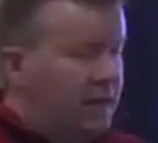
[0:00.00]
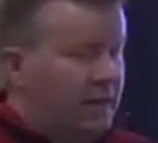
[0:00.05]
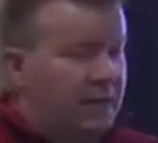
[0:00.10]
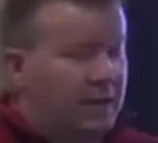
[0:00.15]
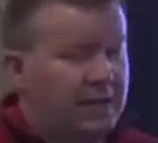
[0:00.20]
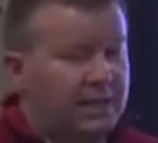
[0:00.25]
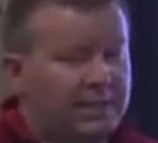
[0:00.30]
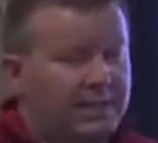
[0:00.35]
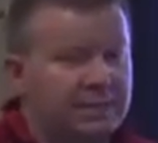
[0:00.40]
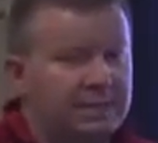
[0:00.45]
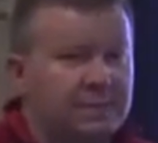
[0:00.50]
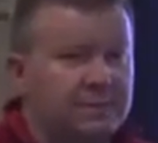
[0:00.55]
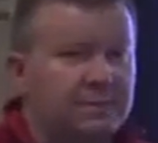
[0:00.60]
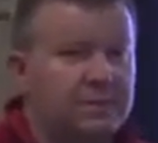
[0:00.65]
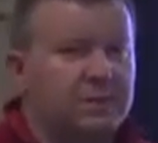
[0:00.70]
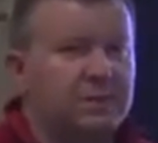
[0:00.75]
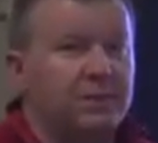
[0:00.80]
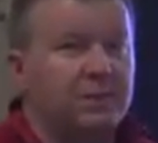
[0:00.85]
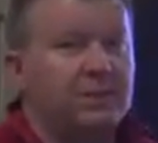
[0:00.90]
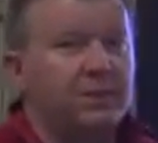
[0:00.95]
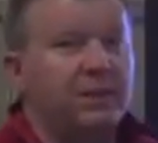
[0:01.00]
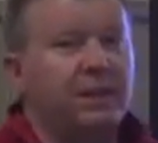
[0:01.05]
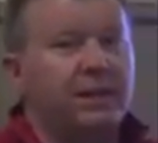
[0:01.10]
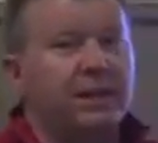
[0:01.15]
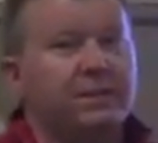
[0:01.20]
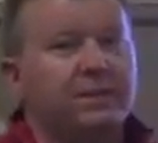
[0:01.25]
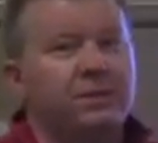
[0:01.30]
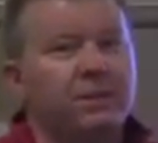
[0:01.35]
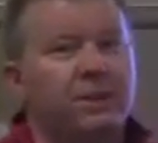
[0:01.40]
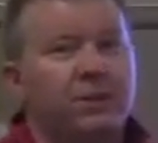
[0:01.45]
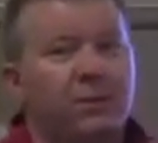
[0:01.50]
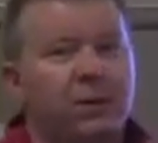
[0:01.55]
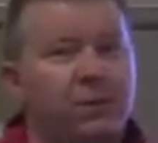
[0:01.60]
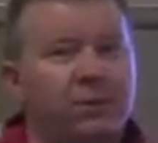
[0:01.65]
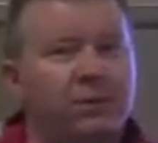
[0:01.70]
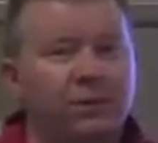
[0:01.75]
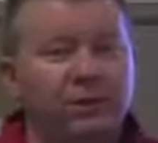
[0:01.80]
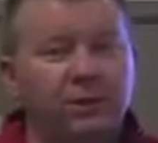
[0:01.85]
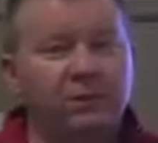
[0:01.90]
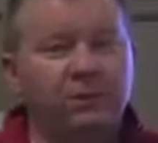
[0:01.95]
and system engineering. So
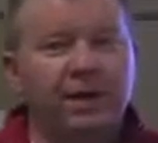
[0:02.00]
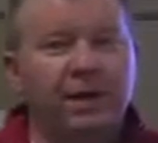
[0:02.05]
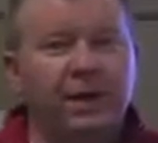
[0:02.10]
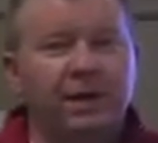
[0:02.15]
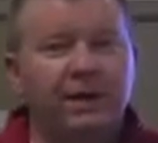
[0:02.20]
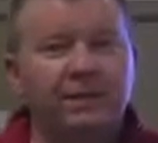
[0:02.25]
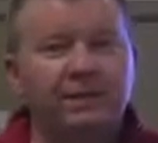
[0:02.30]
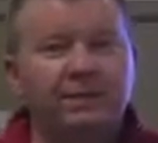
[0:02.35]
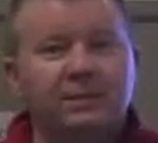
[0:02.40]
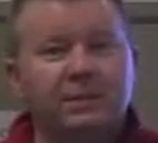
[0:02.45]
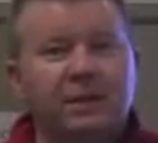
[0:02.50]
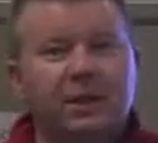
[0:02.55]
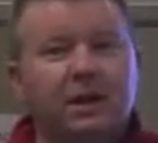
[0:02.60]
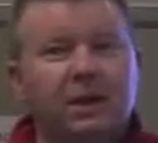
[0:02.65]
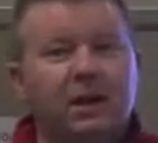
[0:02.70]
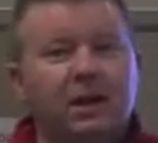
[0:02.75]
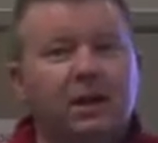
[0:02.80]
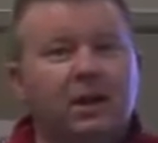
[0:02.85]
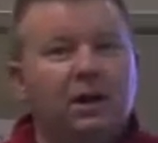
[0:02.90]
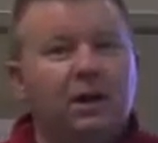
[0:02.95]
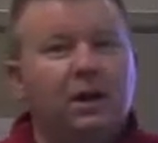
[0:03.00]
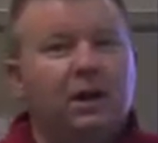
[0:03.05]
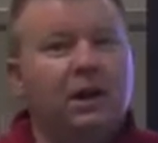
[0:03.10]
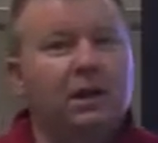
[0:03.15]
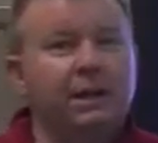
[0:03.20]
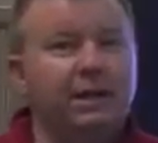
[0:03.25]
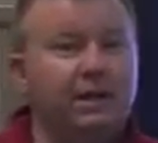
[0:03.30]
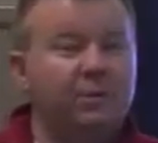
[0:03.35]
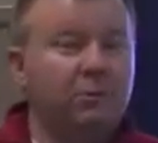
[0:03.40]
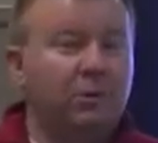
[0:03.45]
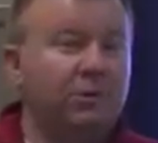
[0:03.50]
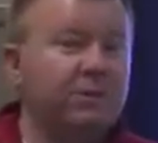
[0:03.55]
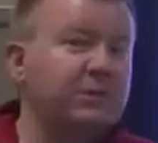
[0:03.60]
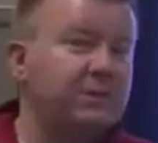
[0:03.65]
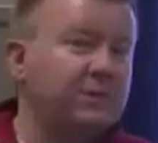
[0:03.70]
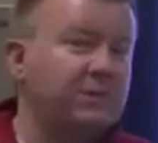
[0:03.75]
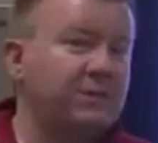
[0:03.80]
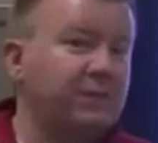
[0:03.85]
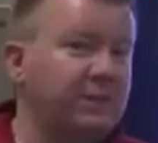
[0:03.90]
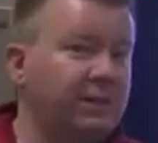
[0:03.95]
hopefully you guys can watch
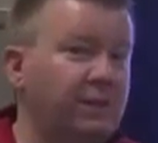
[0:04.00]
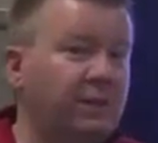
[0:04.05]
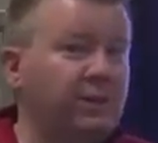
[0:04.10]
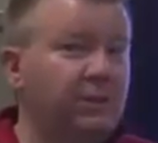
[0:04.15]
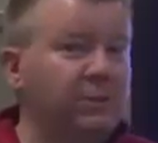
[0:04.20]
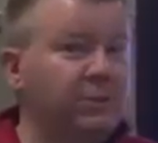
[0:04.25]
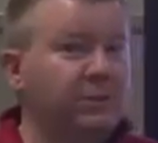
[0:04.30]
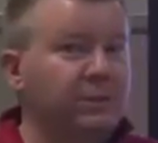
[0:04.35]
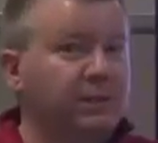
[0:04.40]
this video.